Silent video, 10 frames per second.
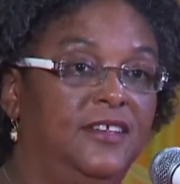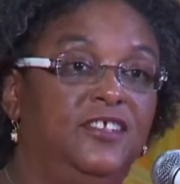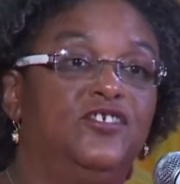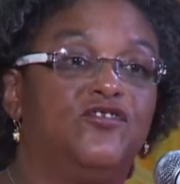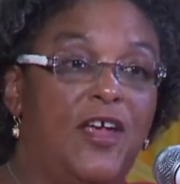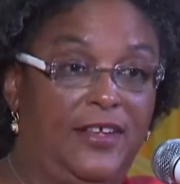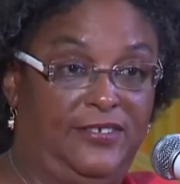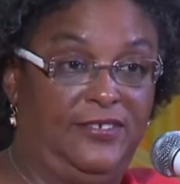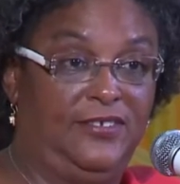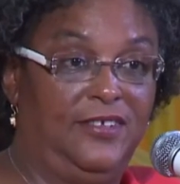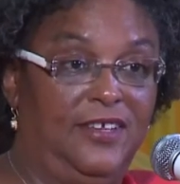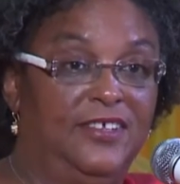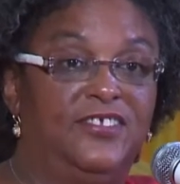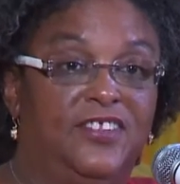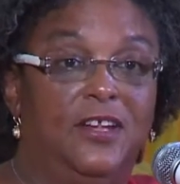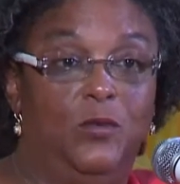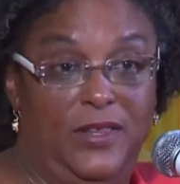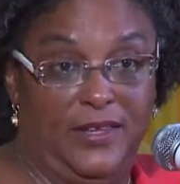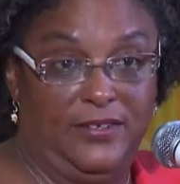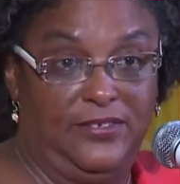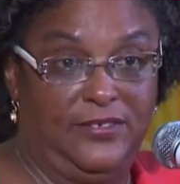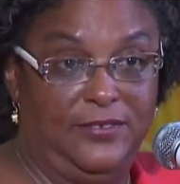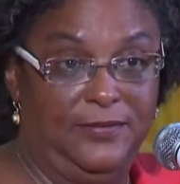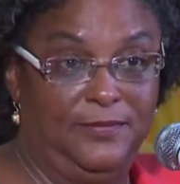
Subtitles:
the stress is still with us.